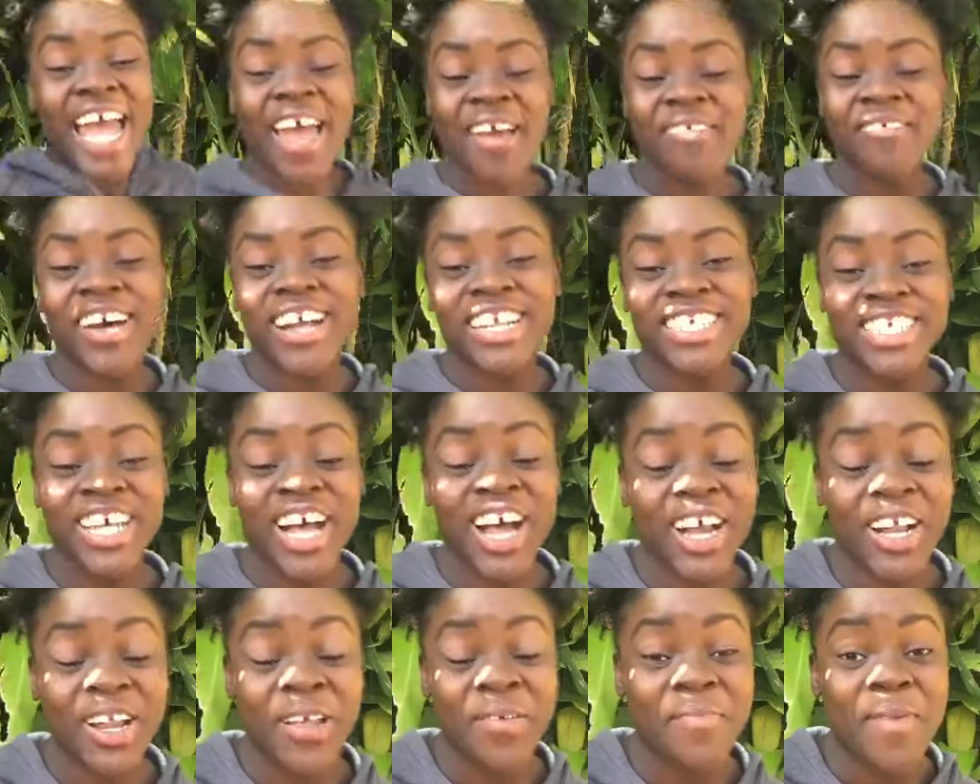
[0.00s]
my
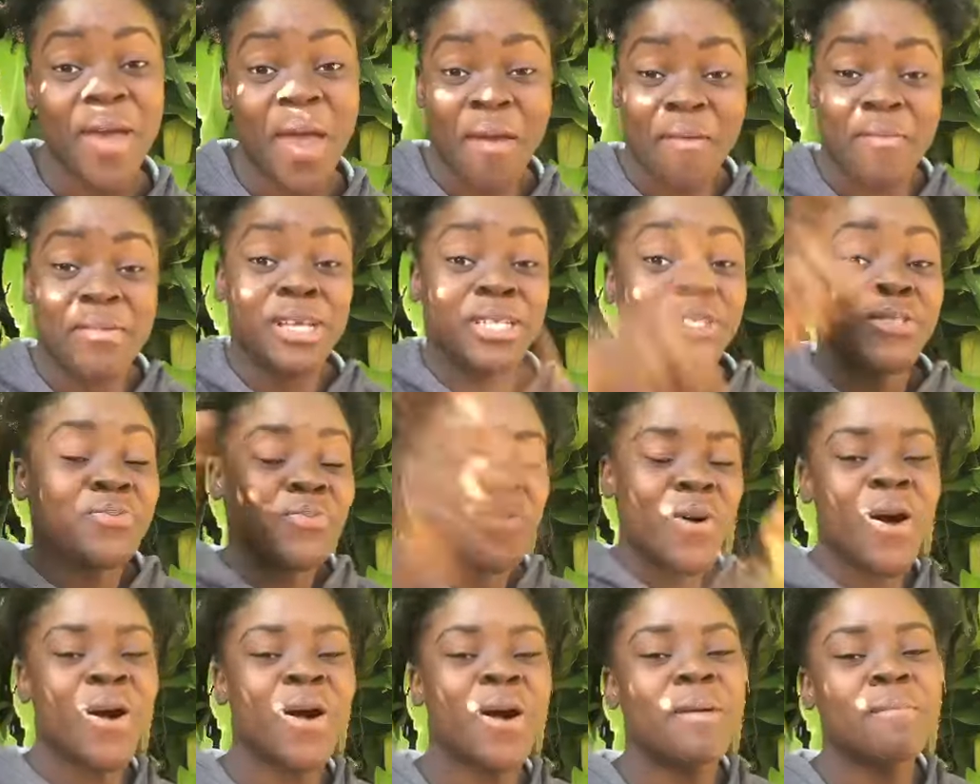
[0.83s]
chocolate babies,
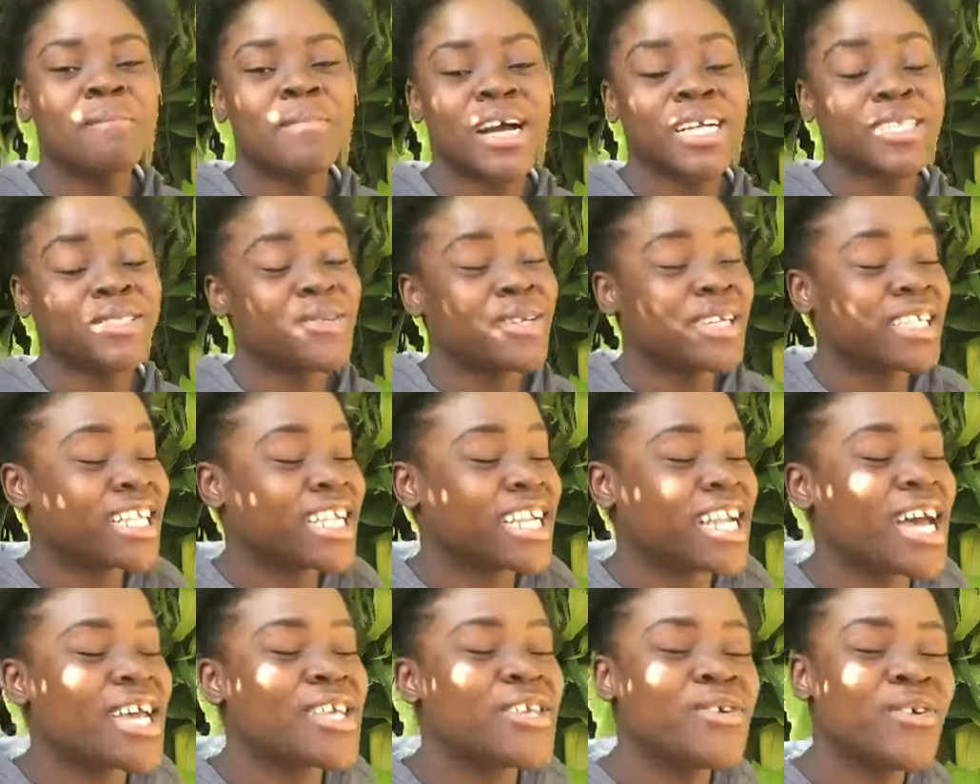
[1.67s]
welcome back to another
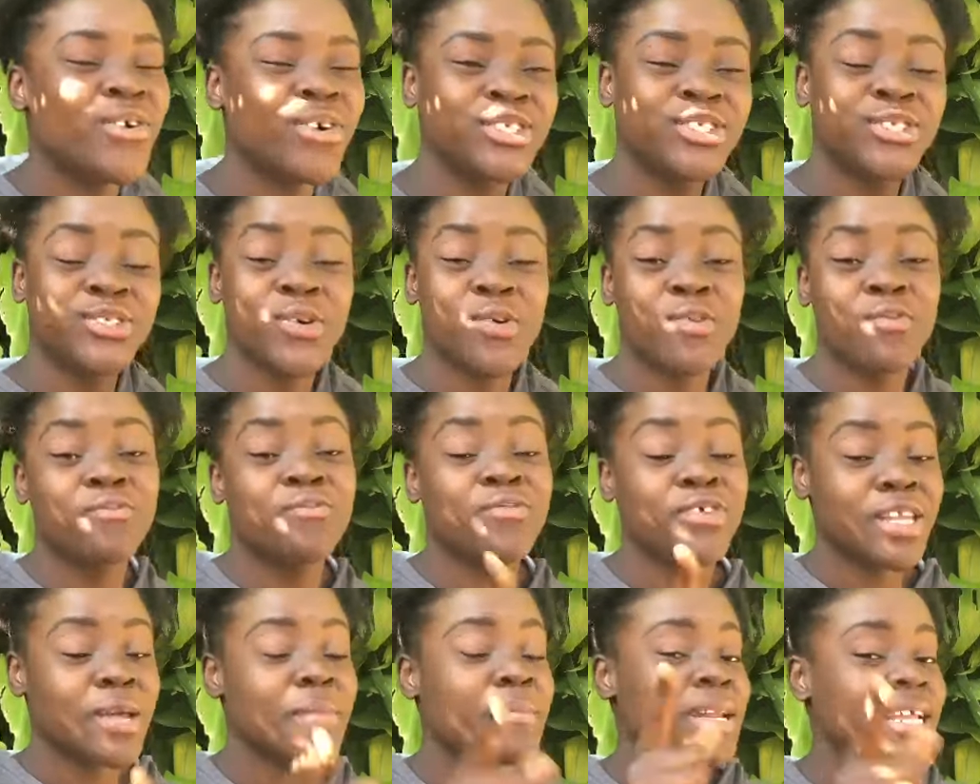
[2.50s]
YouTube
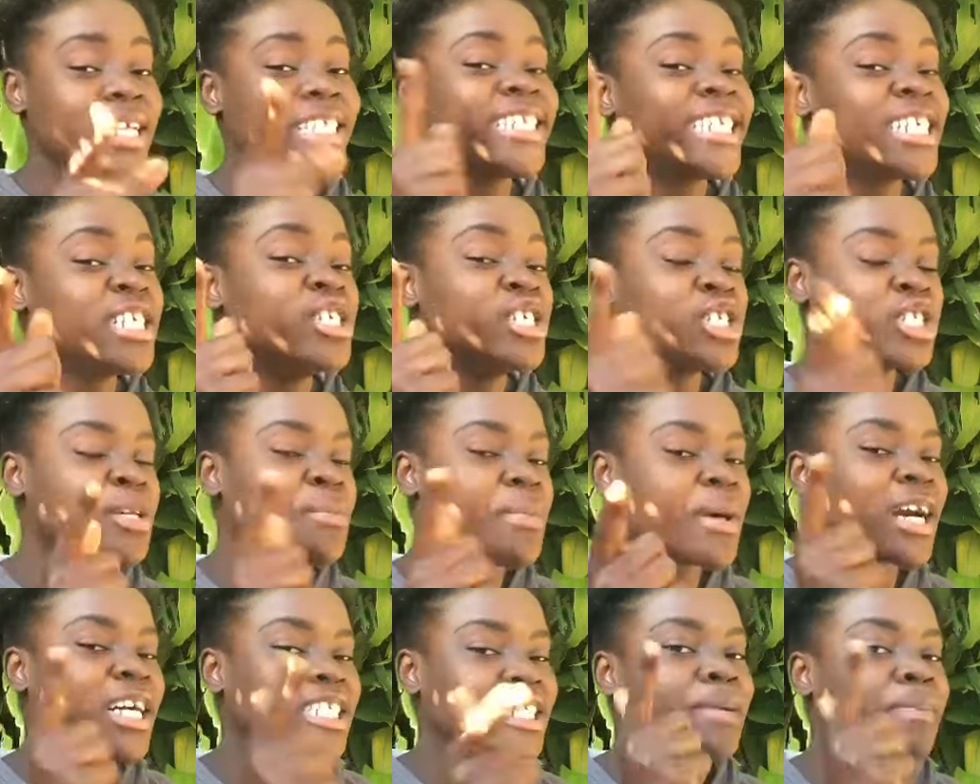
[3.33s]
video. Me telling you
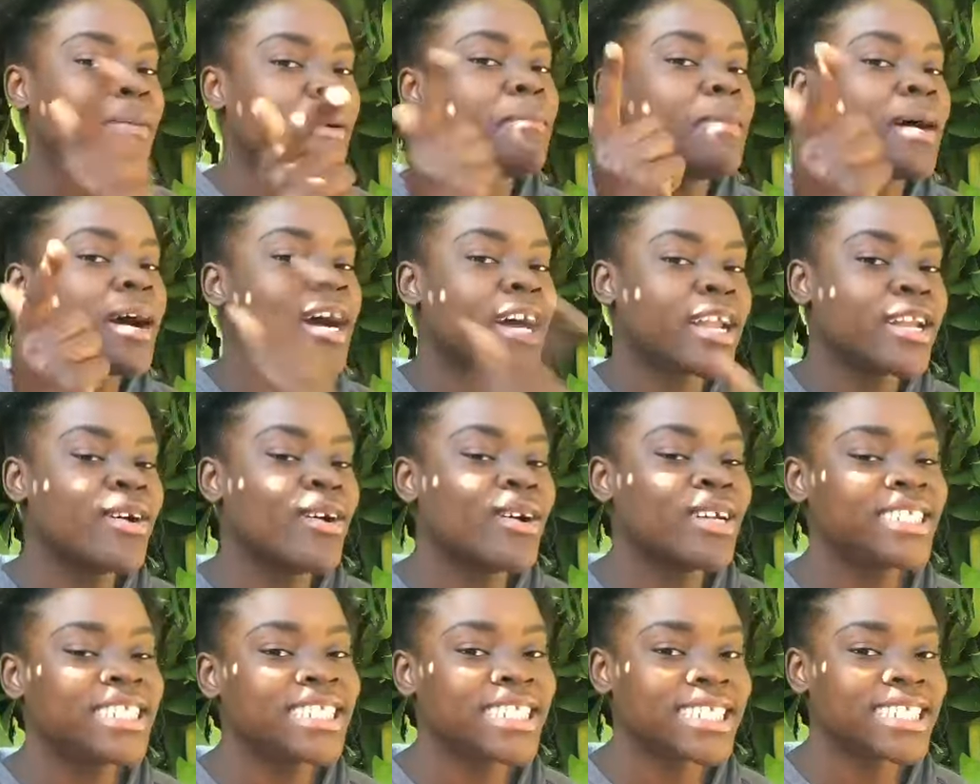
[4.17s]
something mega drop a banger,
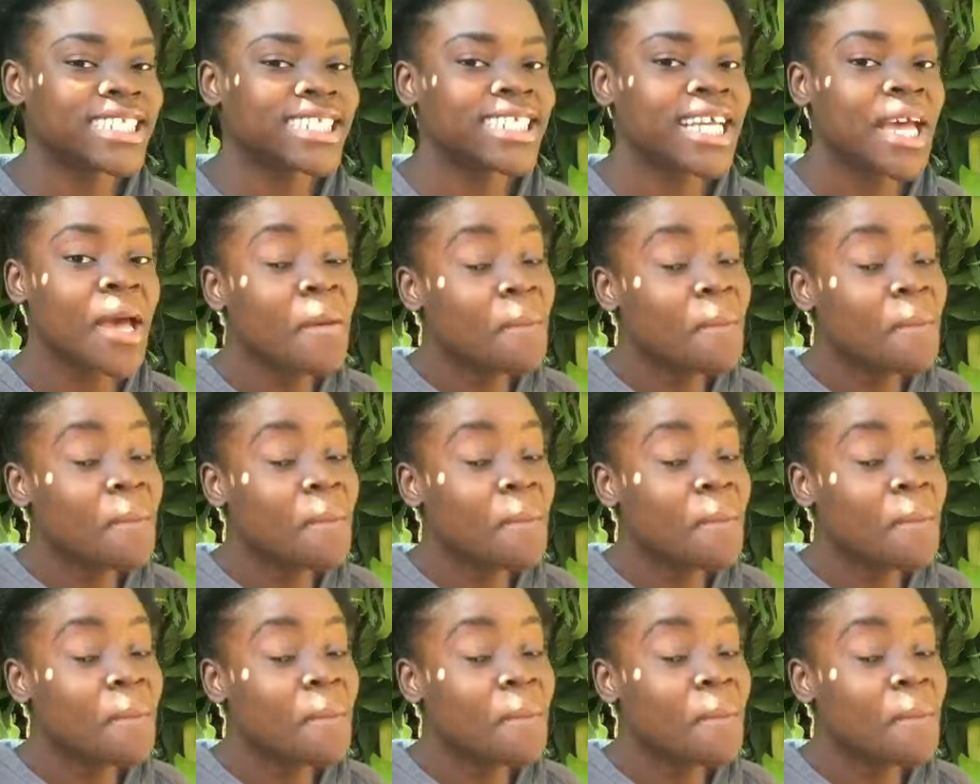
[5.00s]
don't it?